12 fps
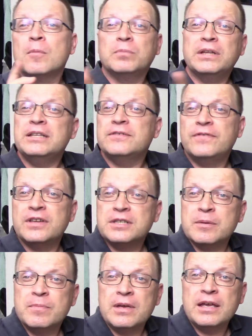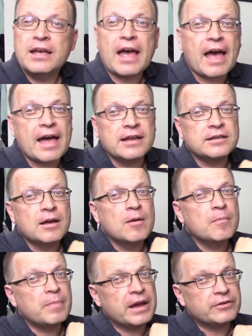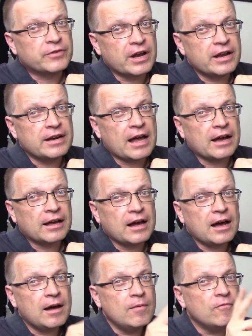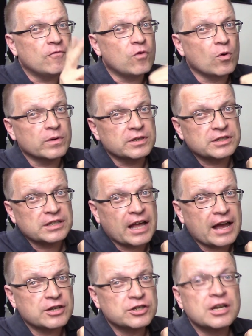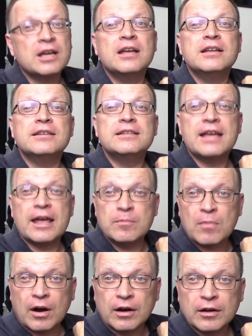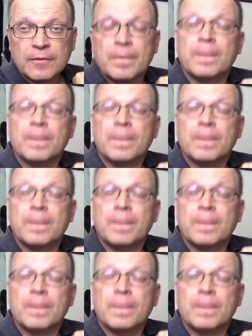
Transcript: please visit me at patreon.com/10marc.